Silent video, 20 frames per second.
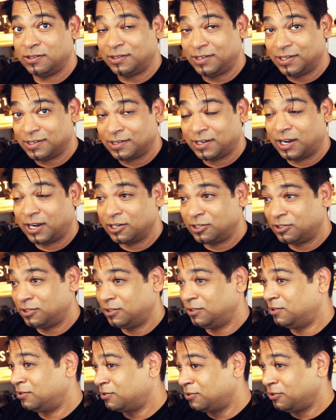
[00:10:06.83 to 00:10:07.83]

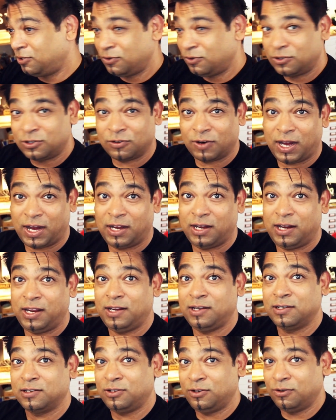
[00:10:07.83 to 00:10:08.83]
discussions, new
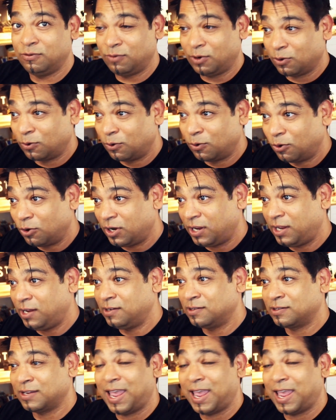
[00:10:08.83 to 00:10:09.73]
trainings, new recordings,